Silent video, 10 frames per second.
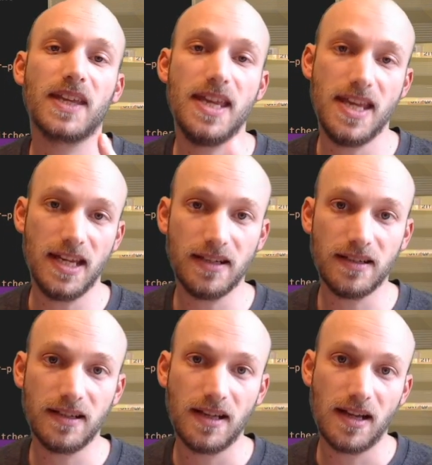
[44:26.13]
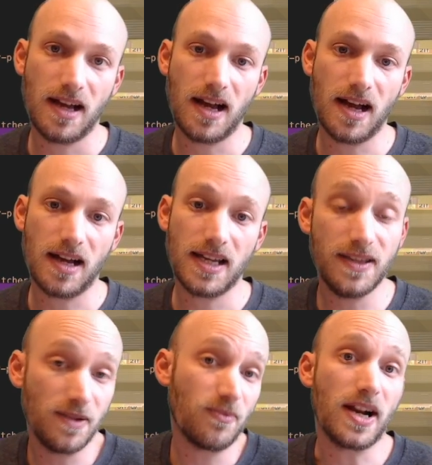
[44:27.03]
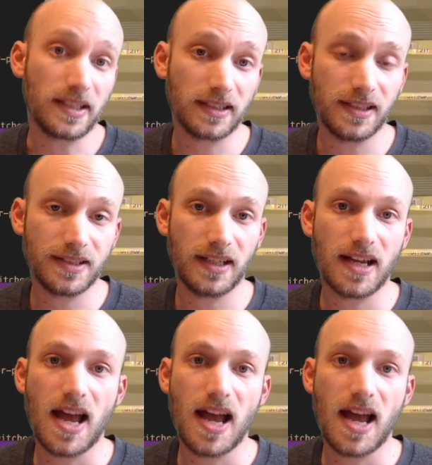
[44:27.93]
in the product listing.